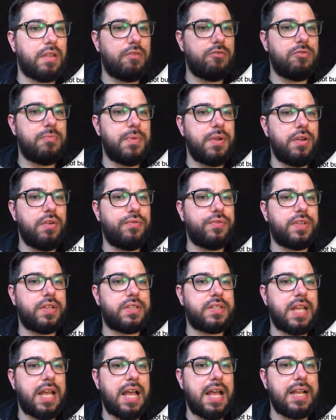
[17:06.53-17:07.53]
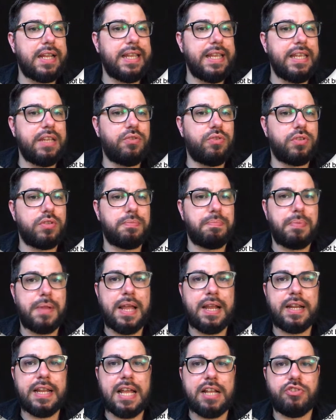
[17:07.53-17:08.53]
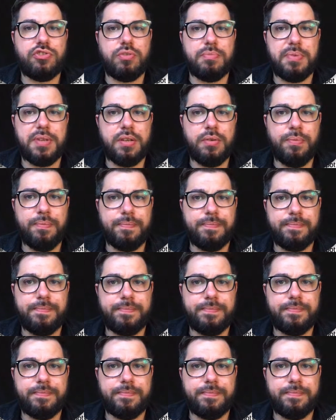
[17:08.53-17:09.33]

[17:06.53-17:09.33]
Remove the target equals blank attribute.